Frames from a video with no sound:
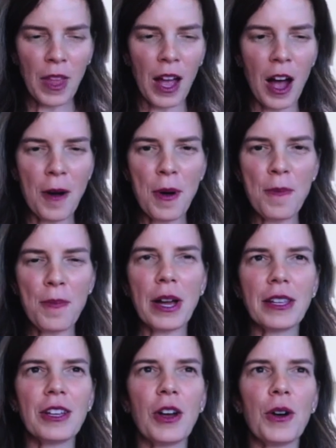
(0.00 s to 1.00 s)

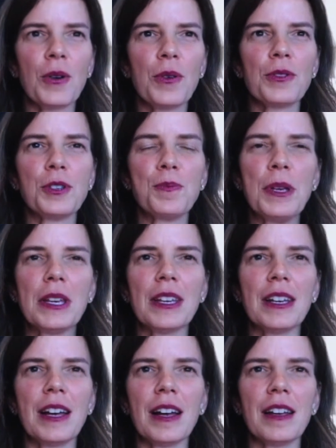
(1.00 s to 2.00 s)
But
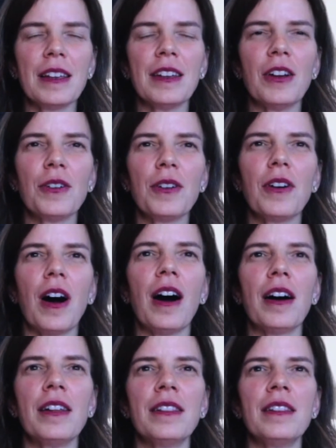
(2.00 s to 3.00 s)
speaking,
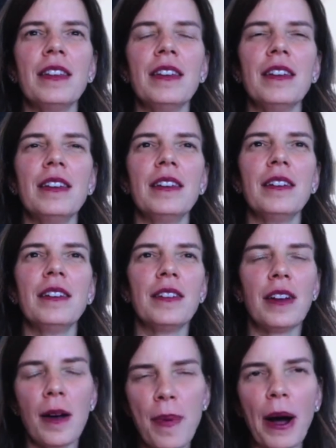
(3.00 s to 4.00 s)
on
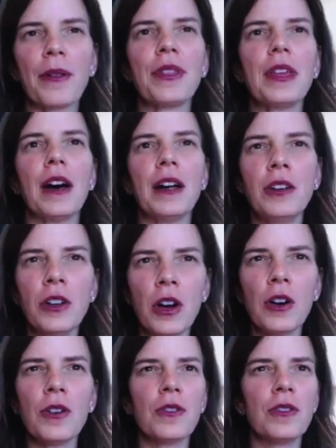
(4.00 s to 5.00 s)
about the
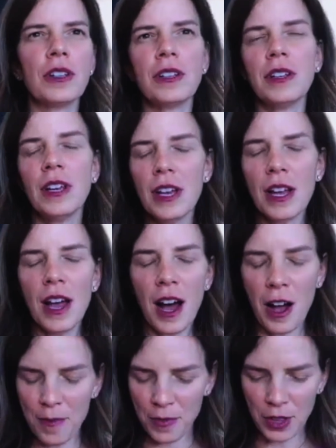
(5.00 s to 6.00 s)
unknown, and
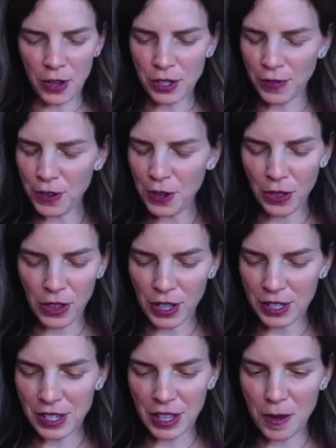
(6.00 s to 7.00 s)
there's a few
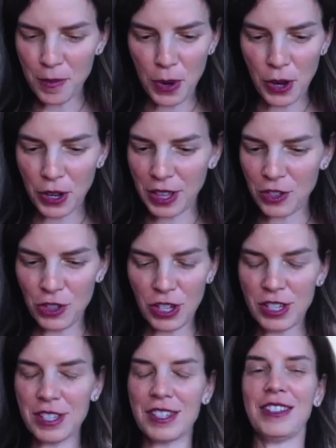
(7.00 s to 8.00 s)
things in the book that
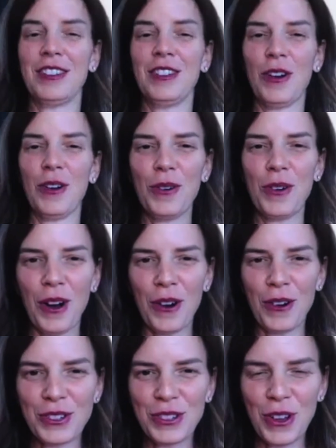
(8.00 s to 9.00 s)
just
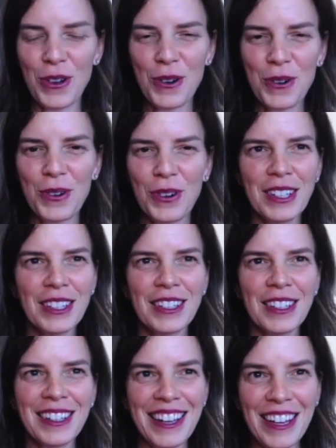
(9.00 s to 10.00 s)
are so
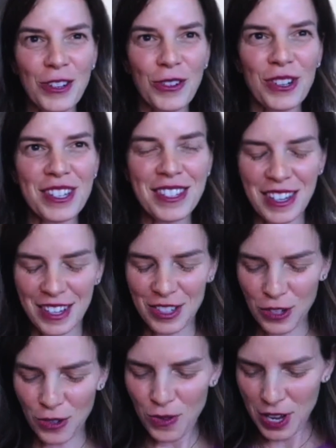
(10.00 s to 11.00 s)
interesting
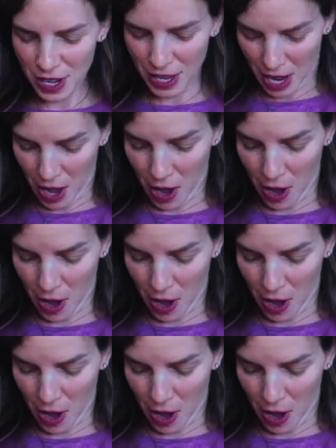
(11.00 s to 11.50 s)
to read.